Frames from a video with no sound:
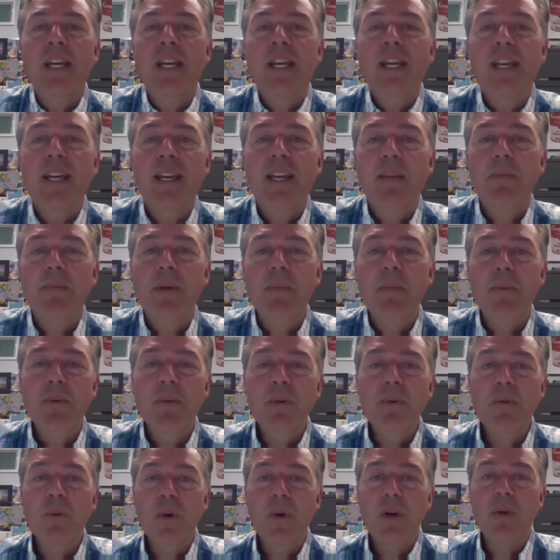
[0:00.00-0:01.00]
And people
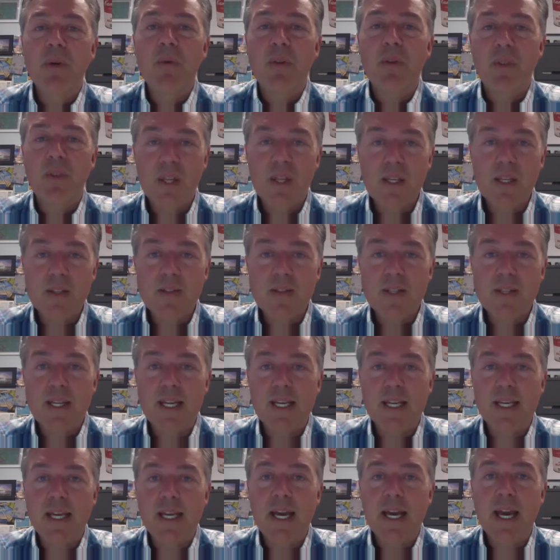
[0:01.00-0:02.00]
who work with things
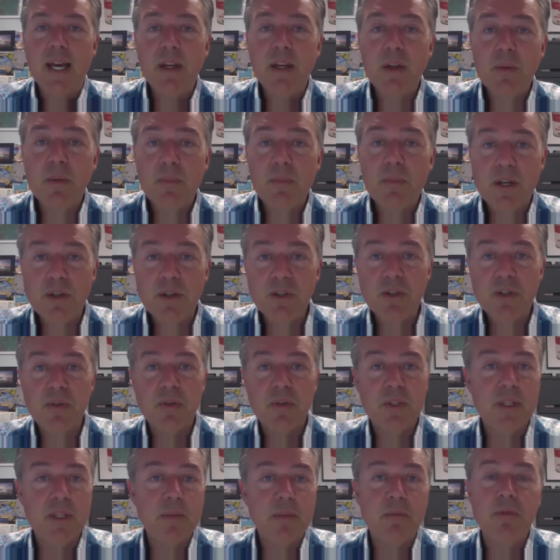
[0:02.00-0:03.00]
like acupuncture
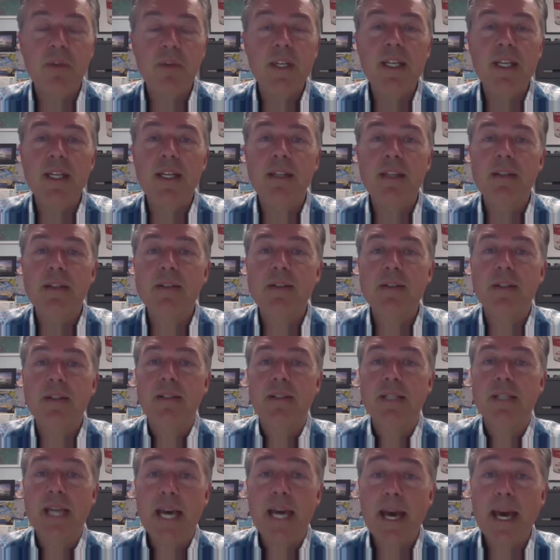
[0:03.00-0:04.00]
and the meridians
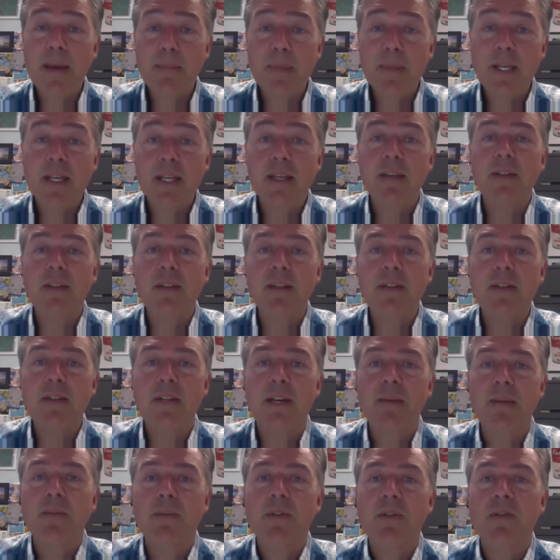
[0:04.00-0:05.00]
and tapping and these
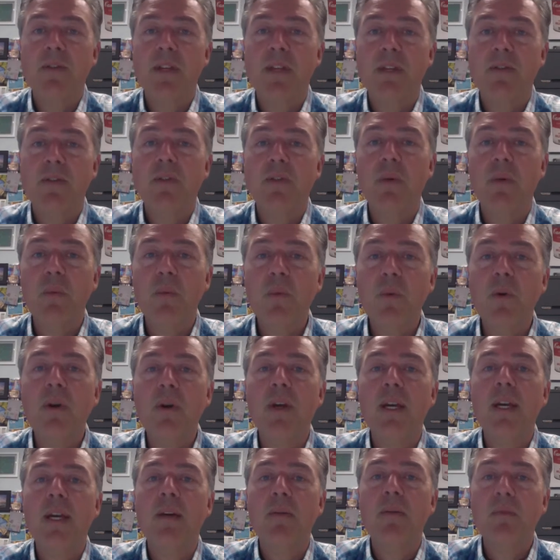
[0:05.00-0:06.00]
types of things, they're
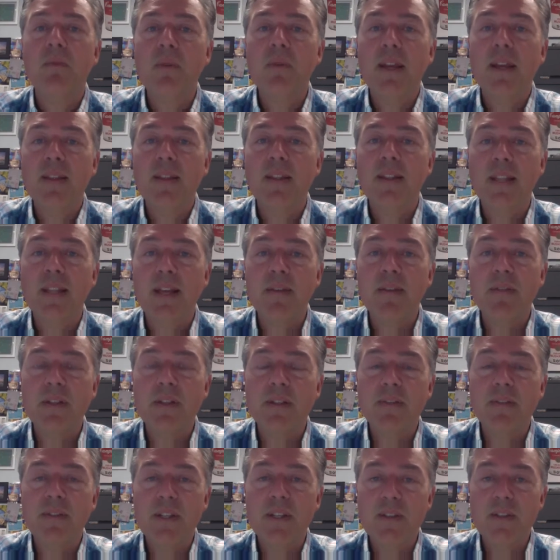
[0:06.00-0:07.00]
working at the
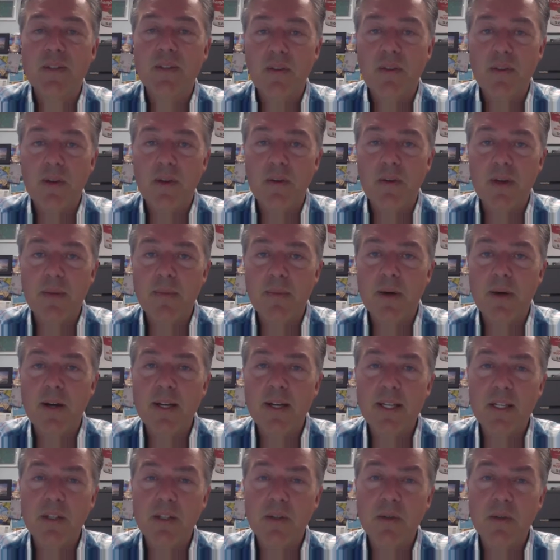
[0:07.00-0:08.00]
level of this etheric
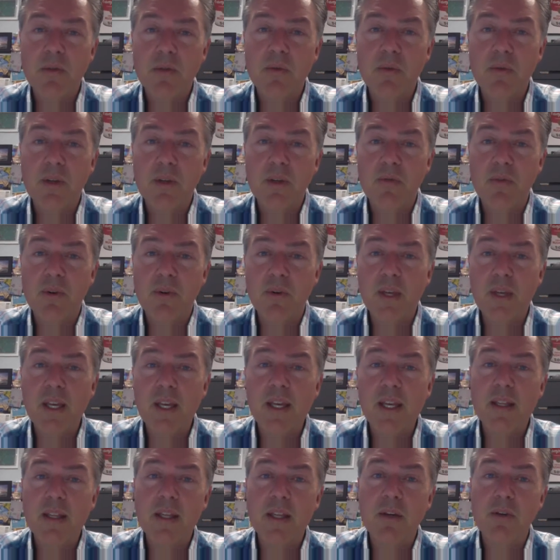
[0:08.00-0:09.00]
body to evoke
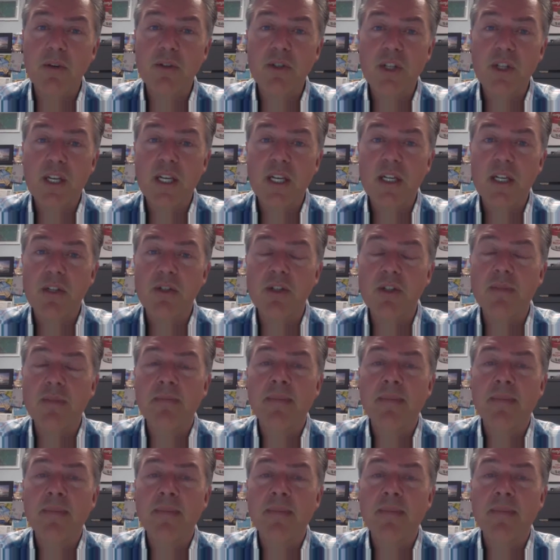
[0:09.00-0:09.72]
healing or change.